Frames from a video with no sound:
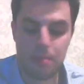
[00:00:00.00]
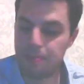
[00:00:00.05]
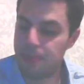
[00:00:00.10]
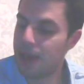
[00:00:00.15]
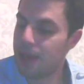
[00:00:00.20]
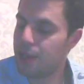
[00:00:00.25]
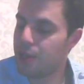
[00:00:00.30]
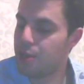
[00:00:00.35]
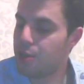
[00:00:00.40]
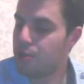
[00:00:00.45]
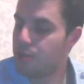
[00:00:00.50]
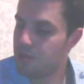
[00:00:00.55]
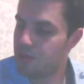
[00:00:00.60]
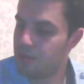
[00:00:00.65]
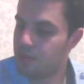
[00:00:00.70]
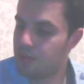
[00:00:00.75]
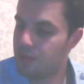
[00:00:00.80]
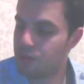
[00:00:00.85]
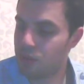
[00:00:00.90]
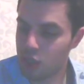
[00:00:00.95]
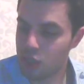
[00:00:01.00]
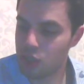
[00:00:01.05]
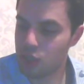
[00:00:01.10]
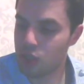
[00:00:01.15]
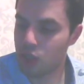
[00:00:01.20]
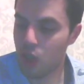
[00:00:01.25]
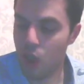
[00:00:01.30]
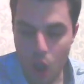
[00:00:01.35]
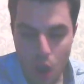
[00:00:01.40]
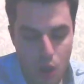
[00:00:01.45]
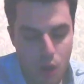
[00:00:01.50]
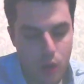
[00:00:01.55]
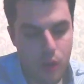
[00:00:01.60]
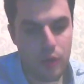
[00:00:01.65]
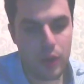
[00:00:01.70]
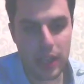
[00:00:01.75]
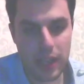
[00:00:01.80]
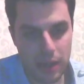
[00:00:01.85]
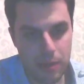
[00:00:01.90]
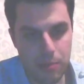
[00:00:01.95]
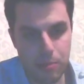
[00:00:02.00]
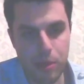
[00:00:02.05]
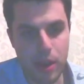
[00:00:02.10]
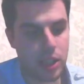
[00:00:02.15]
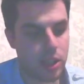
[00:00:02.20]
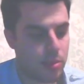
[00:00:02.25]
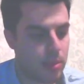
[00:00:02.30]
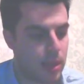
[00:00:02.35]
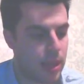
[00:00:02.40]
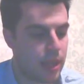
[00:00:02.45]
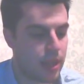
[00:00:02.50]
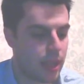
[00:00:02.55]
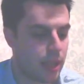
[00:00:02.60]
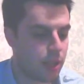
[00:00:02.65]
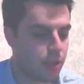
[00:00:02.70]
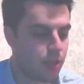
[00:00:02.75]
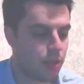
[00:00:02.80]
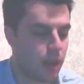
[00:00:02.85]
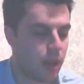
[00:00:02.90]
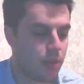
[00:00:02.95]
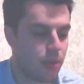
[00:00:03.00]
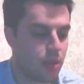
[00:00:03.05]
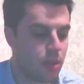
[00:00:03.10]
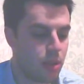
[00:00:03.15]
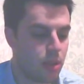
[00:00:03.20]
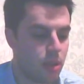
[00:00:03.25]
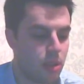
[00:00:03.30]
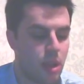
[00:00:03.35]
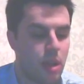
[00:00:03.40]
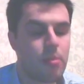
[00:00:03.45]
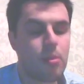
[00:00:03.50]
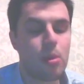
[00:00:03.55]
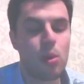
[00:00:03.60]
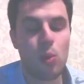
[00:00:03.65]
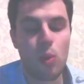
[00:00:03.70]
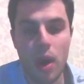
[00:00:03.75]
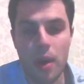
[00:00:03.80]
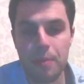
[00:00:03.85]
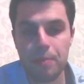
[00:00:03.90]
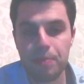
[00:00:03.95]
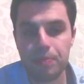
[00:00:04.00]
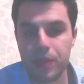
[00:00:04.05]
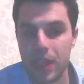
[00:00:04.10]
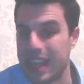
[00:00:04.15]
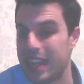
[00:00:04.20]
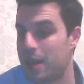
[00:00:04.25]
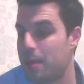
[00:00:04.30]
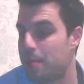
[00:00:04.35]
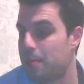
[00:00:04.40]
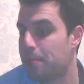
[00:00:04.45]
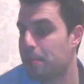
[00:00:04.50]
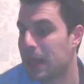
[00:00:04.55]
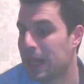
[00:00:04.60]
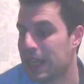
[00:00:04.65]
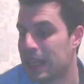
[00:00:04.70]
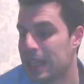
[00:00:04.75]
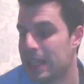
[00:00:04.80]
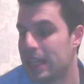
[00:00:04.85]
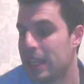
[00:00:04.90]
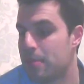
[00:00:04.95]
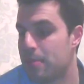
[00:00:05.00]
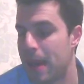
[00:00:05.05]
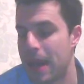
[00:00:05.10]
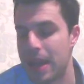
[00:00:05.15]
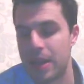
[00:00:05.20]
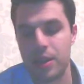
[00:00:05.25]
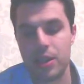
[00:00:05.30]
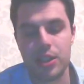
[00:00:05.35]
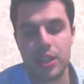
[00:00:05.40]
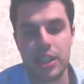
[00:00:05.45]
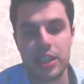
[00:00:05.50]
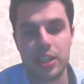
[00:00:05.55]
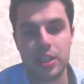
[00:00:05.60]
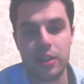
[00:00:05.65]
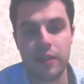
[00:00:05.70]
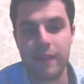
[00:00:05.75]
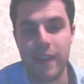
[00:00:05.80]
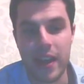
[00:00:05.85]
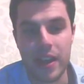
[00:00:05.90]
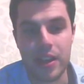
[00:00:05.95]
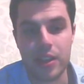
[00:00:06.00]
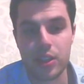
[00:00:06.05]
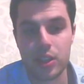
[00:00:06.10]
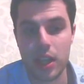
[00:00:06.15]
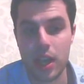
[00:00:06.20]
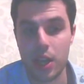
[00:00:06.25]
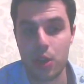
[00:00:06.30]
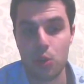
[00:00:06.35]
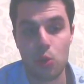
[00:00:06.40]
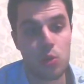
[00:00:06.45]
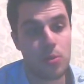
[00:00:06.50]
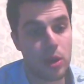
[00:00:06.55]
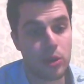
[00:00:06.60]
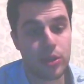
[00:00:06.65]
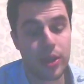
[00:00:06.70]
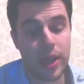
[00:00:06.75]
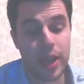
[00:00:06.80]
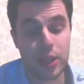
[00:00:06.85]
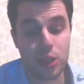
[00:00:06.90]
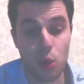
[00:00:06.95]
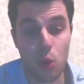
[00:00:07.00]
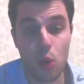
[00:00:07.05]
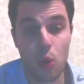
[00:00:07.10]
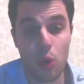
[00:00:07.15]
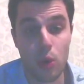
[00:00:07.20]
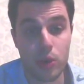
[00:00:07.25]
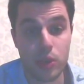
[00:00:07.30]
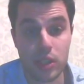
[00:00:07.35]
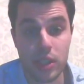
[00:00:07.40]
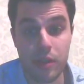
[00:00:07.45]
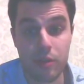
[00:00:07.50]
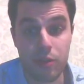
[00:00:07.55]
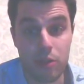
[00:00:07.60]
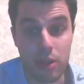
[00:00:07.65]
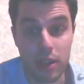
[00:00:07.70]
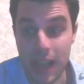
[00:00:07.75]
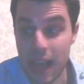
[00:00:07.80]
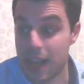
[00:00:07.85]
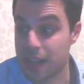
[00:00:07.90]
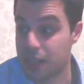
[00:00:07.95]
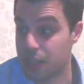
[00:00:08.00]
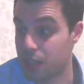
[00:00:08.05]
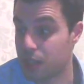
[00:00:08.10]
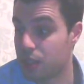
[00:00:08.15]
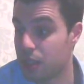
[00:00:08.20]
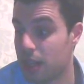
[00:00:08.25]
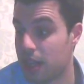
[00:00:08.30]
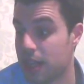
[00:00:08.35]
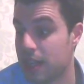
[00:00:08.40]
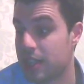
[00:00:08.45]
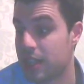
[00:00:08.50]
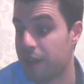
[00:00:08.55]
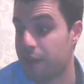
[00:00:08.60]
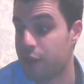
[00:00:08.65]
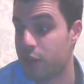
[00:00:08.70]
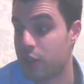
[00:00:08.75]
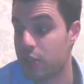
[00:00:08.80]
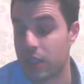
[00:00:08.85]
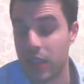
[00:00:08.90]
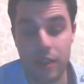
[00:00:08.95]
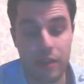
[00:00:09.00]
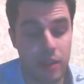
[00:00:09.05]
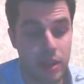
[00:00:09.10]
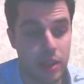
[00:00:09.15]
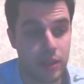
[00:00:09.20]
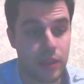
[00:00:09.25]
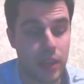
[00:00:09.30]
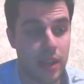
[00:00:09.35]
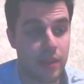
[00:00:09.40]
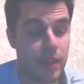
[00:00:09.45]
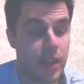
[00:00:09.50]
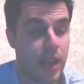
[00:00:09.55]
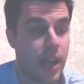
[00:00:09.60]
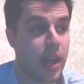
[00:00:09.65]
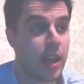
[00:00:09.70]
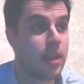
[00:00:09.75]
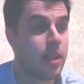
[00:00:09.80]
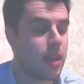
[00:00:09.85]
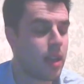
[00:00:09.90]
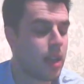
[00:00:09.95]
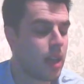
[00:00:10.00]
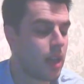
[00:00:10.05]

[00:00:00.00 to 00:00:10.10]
Bellew doesn't overly impress me in this round. Number 1, he completely abandons his defence and almost gets caught on several occasions in his efforts to get rid of David Haye.